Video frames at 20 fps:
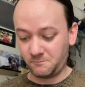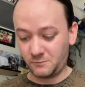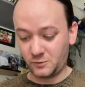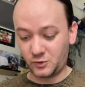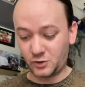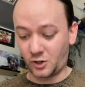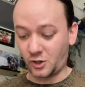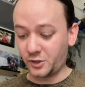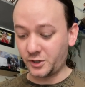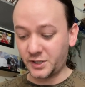
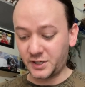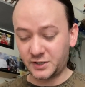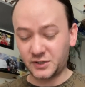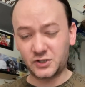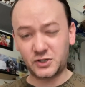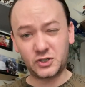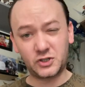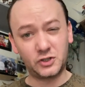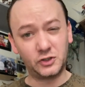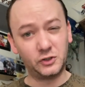Target
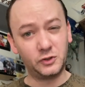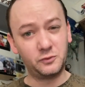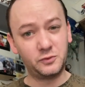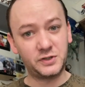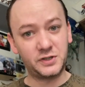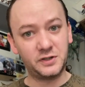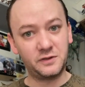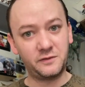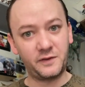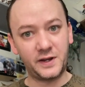
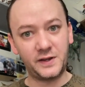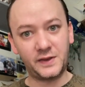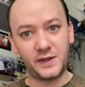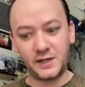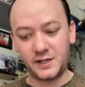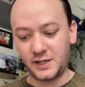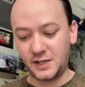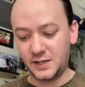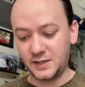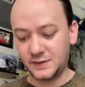exclusive, I
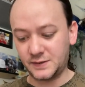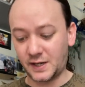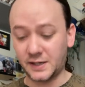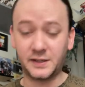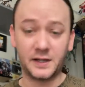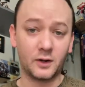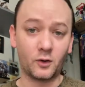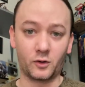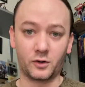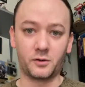think he is. I
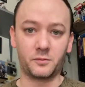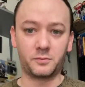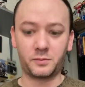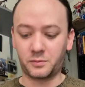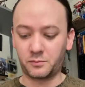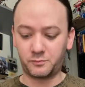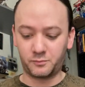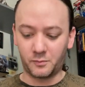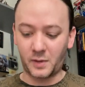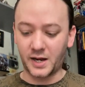did order,
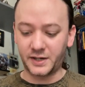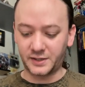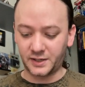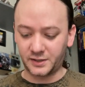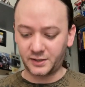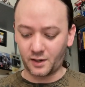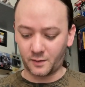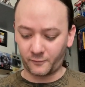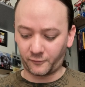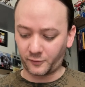mine
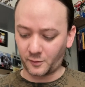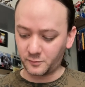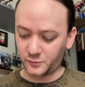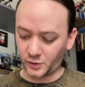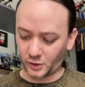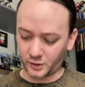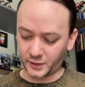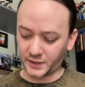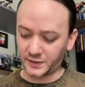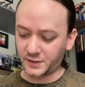did come from
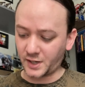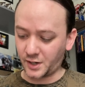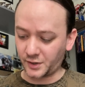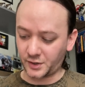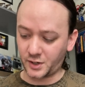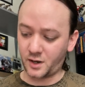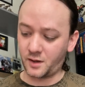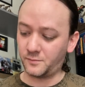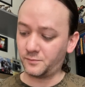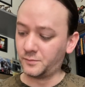
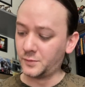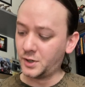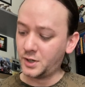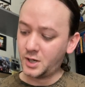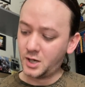Target.com.